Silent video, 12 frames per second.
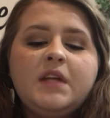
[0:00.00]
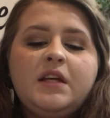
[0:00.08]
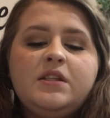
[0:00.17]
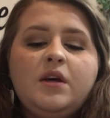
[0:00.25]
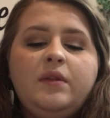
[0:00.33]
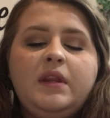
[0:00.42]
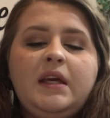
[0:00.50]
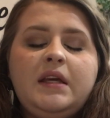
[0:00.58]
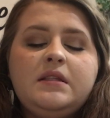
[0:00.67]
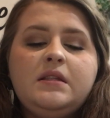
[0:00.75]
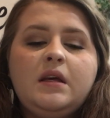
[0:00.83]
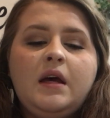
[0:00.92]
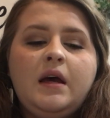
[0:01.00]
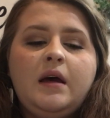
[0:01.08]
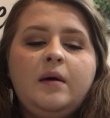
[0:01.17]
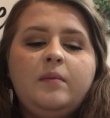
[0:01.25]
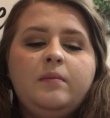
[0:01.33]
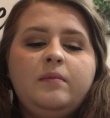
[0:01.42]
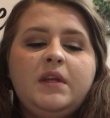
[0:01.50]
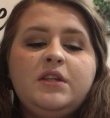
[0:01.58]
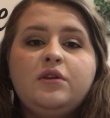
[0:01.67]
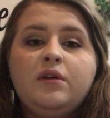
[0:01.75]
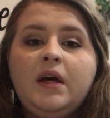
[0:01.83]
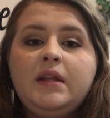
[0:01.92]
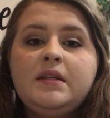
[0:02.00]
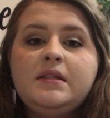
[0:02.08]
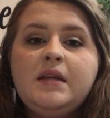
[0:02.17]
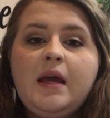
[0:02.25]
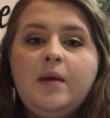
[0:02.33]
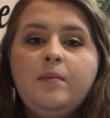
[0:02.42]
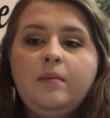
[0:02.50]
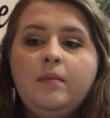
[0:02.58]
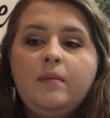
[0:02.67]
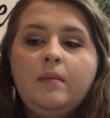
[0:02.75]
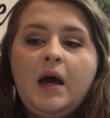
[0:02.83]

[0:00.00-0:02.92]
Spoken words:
So these are not the same